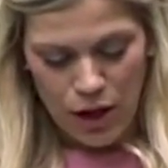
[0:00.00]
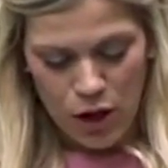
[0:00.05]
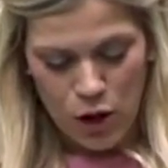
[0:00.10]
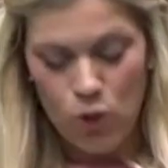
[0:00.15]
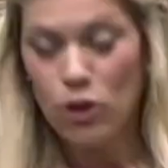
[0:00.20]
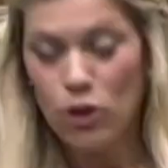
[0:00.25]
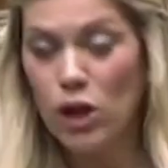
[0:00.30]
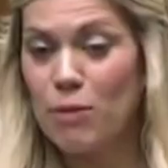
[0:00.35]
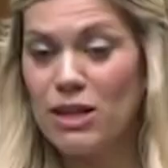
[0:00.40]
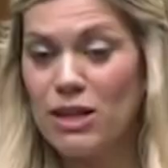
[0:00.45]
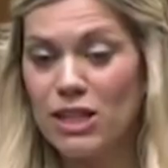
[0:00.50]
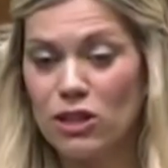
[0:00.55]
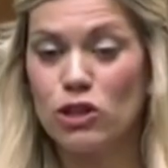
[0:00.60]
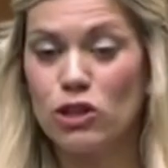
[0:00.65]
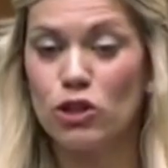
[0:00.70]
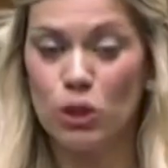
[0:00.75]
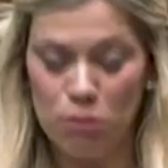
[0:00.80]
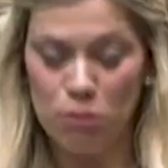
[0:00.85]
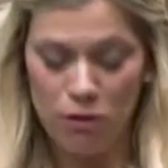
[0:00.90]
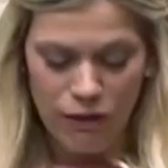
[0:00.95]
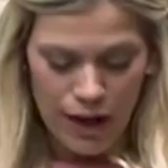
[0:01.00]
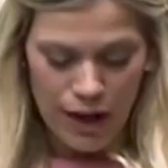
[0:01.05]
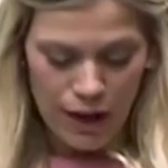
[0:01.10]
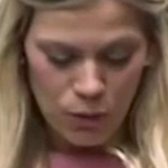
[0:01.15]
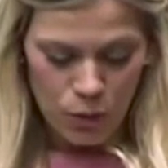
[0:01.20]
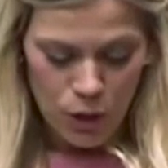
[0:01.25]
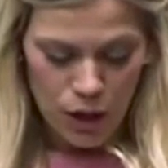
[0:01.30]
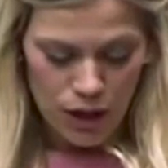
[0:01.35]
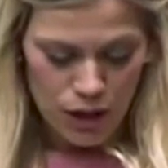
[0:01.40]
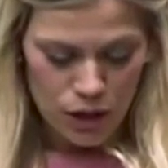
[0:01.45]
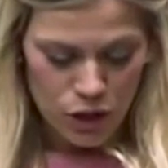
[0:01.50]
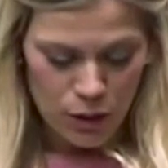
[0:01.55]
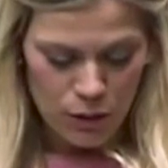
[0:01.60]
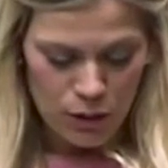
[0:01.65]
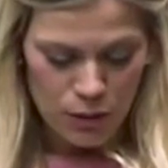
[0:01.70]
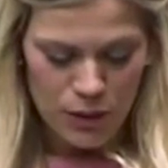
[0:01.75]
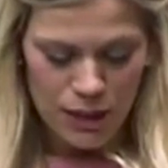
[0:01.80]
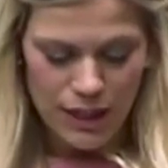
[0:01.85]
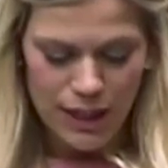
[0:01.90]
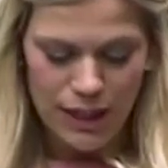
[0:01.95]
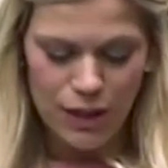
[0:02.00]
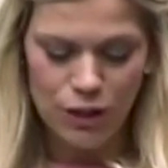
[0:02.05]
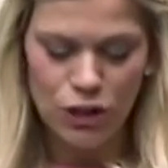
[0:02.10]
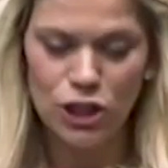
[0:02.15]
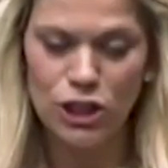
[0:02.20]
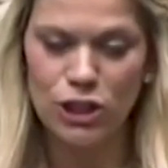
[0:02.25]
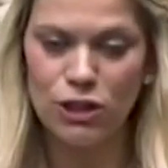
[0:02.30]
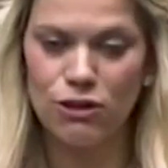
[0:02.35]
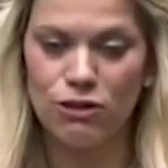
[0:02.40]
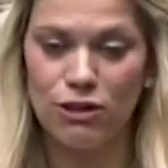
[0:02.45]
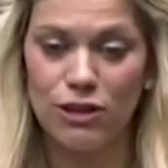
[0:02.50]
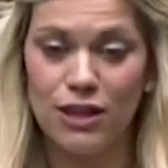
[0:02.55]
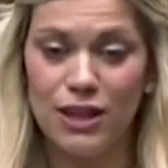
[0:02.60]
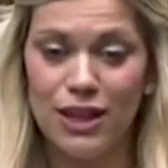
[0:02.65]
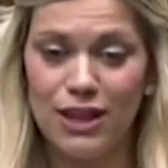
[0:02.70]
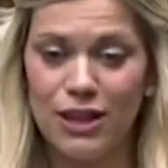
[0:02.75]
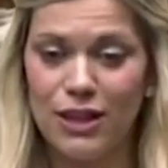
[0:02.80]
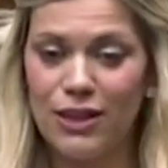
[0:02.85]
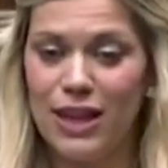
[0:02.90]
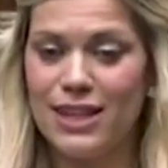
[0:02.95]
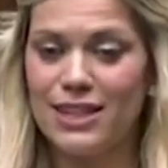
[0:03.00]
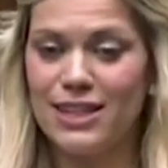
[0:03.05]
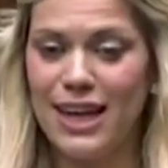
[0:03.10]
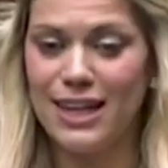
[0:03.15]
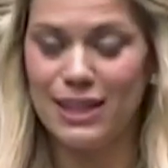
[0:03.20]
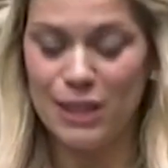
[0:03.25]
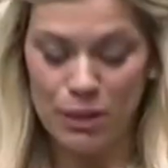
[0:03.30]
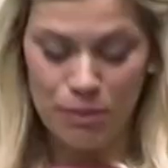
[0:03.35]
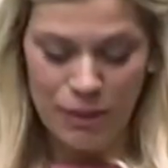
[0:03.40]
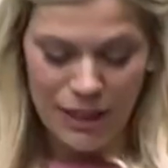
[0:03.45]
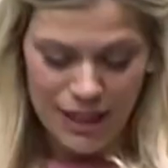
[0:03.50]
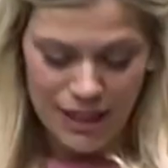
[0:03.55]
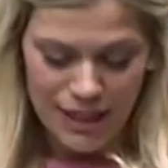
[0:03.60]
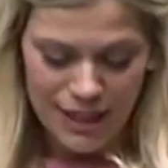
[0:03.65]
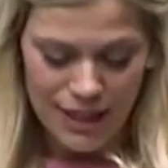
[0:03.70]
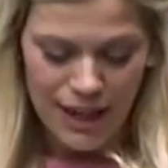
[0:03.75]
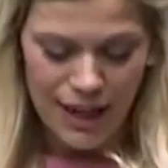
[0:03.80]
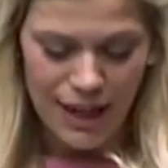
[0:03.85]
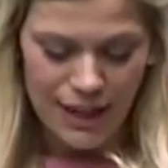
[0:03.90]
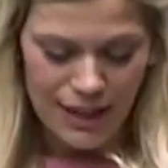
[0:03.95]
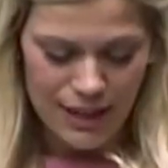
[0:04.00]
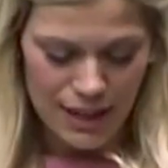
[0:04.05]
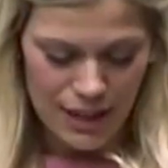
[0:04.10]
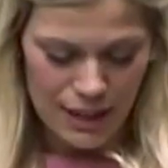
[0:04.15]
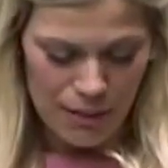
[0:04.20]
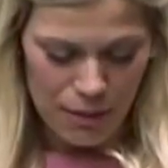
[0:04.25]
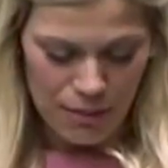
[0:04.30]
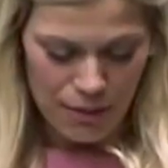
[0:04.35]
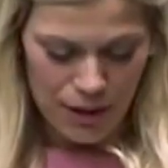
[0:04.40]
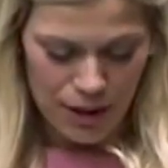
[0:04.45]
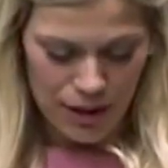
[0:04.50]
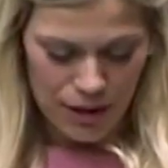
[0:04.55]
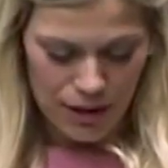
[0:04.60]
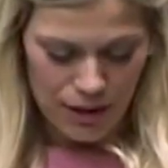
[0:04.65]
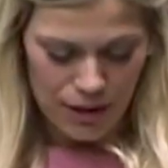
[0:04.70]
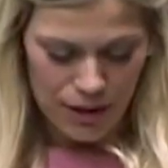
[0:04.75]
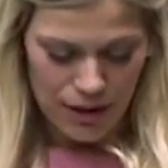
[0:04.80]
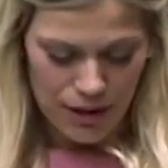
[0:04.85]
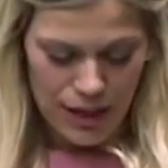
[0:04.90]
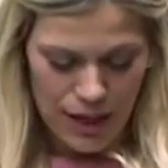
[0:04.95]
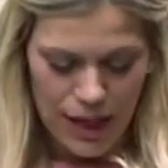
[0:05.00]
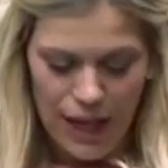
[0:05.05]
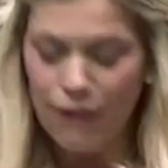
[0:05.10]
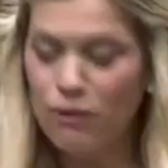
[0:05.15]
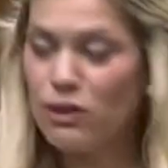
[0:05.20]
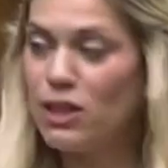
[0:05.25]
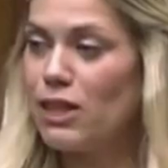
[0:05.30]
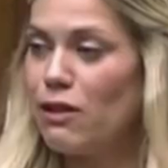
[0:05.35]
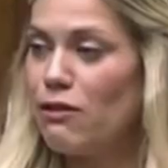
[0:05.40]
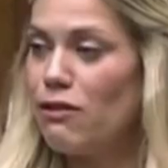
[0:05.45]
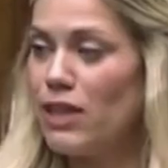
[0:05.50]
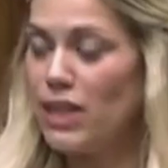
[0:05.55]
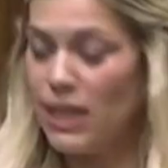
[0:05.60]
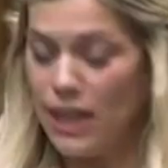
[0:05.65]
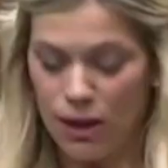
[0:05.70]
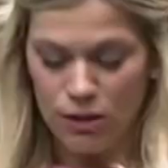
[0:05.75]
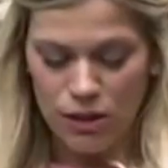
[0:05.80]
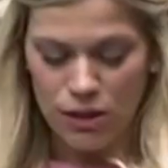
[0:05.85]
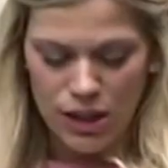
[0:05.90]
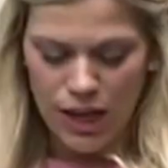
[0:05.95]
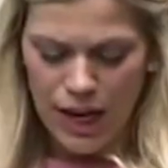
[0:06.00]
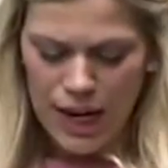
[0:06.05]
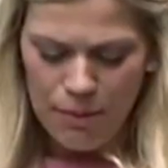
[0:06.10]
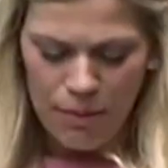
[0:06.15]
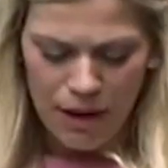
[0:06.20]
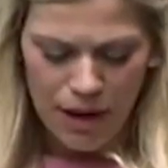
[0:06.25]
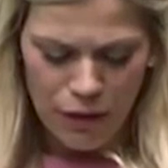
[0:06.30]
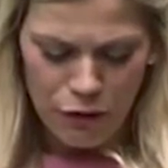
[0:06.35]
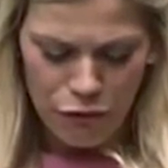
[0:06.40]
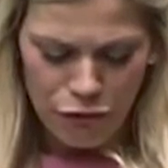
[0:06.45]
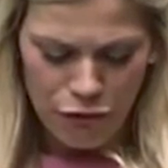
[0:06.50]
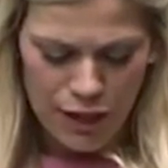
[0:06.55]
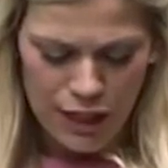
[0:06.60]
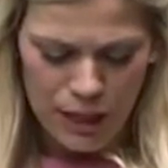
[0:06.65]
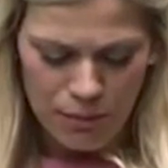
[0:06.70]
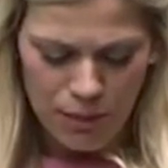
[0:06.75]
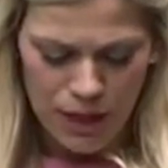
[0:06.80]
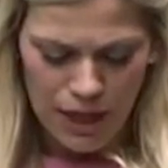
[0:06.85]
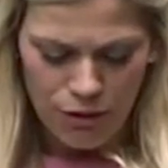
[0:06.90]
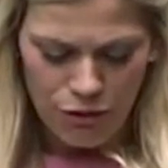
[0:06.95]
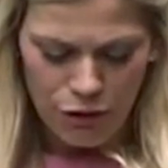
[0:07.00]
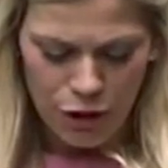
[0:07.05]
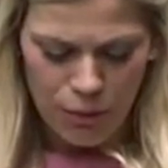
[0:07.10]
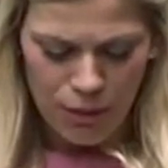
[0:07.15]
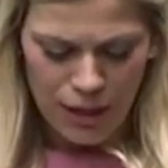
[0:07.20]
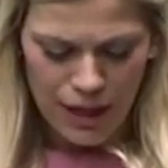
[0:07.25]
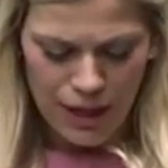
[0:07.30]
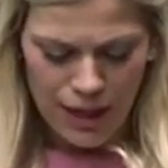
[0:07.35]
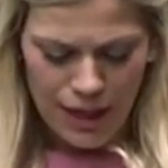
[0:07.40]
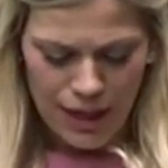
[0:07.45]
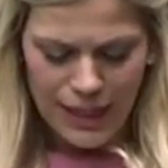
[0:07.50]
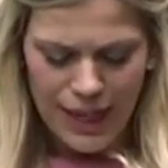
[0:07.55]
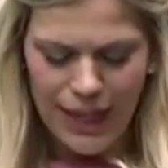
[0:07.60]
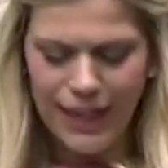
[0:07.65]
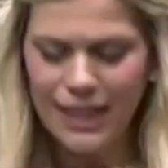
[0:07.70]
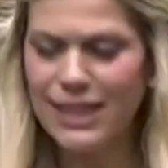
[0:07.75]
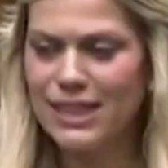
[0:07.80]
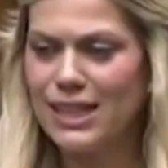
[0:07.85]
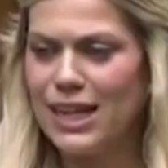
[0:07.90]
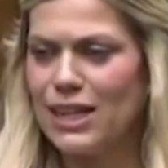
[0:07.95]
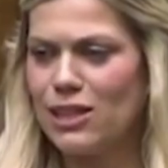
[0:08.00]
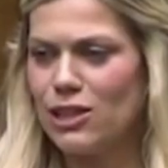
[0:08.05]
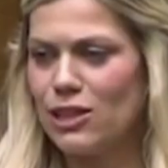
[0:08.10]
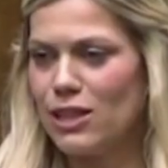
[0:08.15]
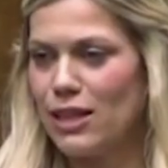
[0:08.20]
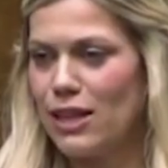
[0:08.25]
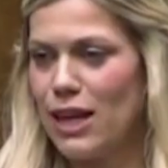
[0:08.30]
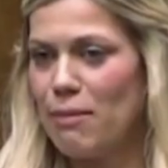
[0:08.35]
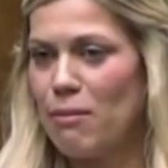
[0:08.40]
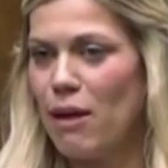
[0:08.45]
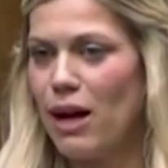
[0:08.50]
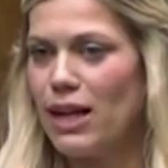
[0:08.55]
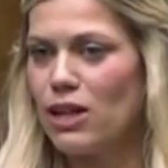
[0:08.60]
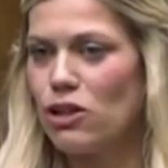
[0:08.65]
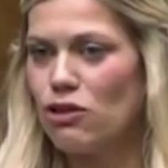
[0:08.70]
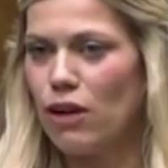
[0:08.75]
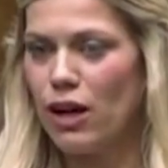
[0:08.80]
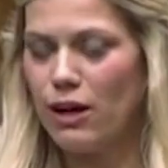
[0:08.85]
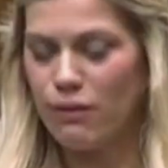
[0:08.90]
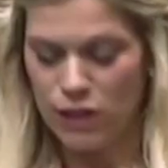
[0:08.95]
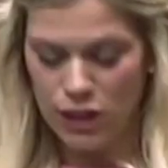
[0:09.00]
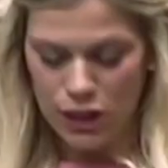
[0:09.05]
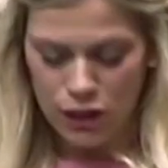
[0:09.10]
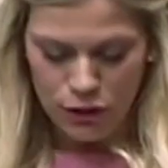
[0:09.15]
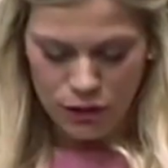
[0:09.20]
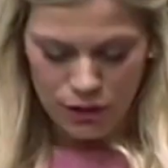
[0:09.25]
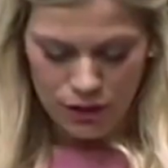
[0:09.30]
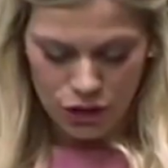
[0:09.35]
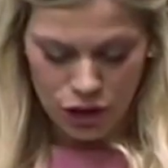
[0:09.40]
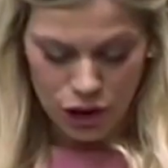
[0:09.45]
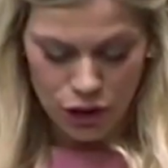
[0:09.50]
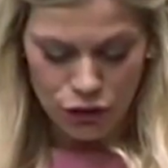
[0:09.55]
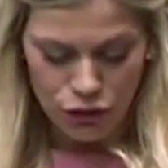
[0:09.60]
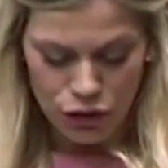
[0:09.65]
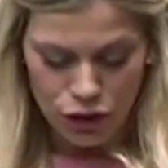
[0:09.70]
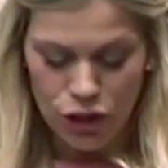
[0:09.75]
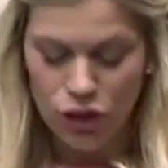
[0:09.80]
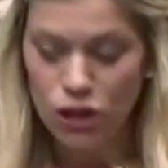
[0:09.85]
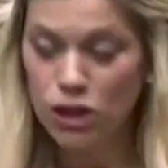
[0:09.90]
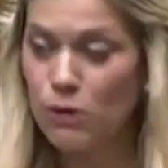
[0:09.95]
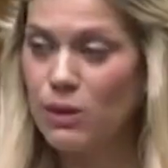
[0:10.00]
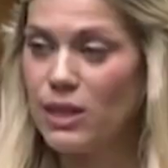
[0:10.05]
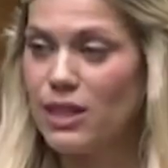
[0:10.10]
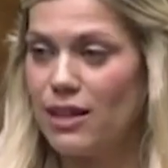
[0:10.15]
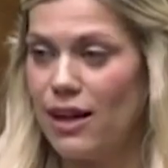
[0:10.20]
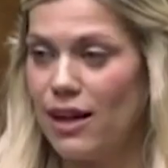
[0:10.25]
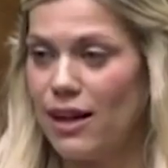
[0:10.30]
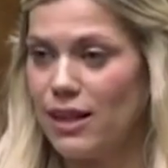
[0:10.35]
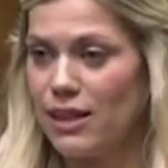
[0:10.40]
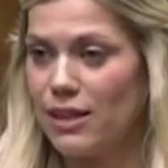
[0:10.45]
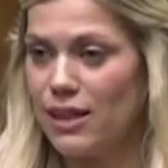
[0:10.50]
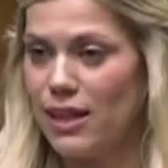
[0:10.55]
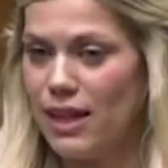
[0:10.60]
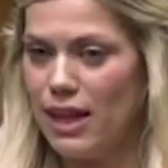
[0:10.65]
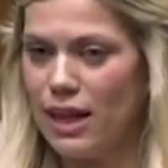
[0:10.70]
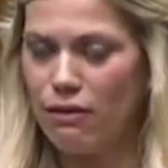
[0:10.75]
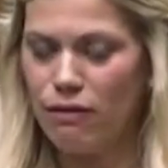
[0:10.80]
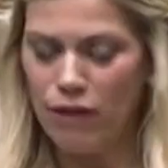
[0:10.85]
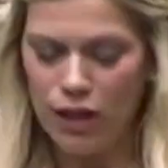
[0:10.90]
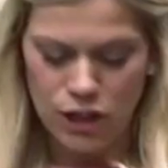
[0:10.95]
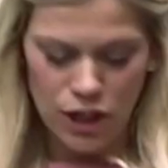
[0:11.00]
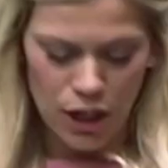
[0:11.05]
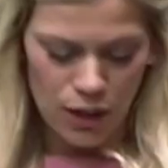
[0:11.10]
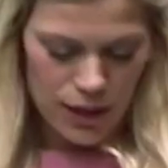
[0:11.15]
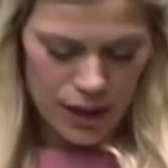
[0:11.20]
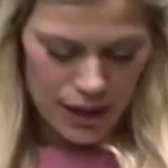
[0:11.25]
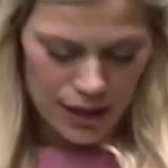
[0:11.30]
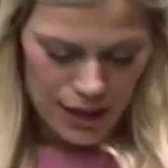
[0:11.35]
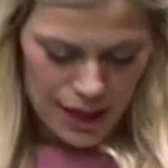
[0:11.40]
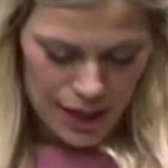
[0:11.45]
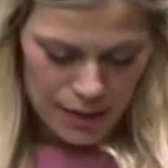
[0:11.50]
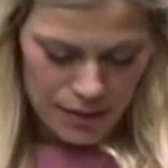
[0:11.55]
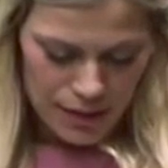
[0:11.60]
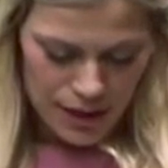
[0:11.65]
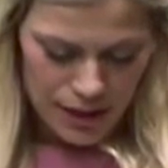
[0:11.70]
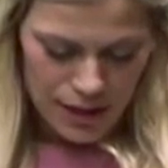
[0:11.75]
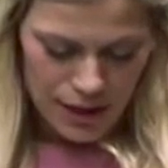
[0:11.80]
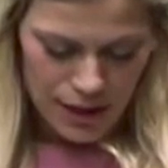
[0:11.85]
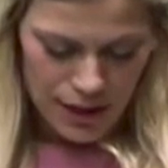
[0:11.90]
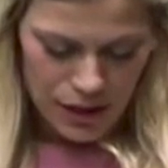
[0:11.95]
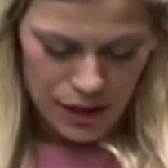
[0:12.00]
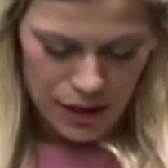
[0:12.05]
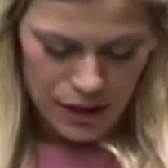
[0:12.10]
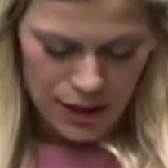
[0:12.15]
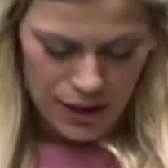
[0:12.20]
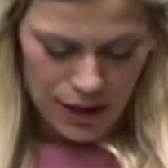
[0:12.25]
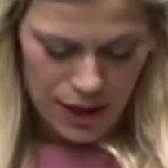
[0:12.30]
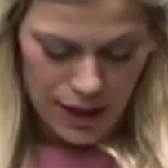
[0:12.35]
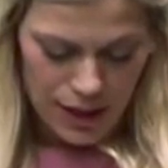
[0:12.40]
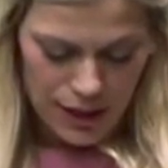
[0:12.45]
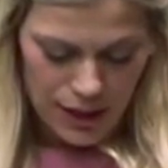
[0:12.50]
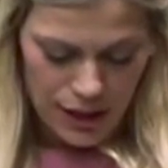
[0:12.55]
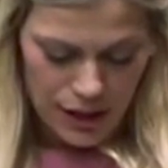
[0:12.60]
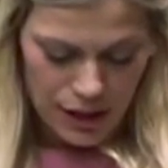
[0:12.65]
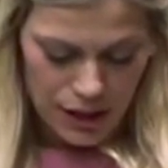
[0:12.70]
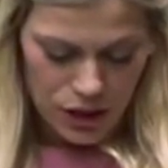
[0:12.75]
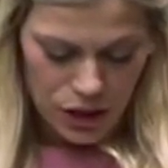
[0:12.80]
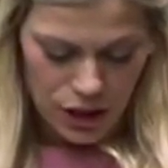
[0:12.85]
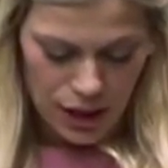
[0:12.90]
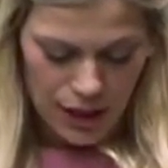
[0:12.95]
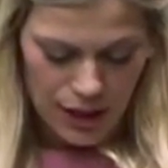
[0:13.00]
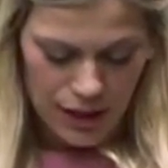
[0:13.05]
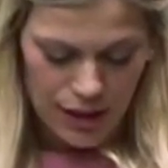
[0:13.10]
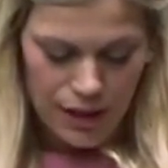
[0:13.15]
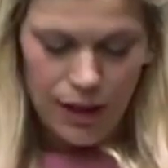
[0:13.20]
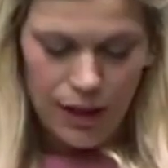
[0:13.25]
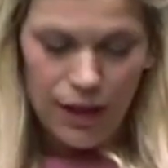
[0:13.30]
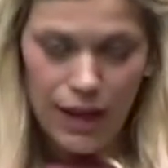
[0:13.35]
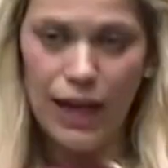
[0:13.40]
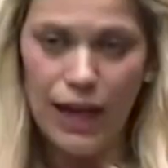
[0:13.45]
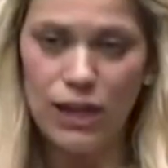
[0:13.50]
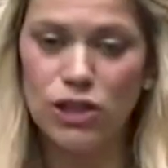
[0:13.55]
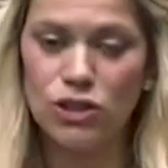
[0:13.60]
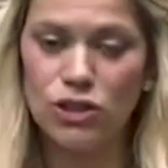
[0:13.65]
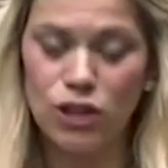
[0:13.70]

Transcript: who come into school and provide workshops but tell children that their sex has been assigned to them at birth. I've seen a video today by the Free to Be group telling teachers that they might drive children to suicide if they don't accept this ideology. And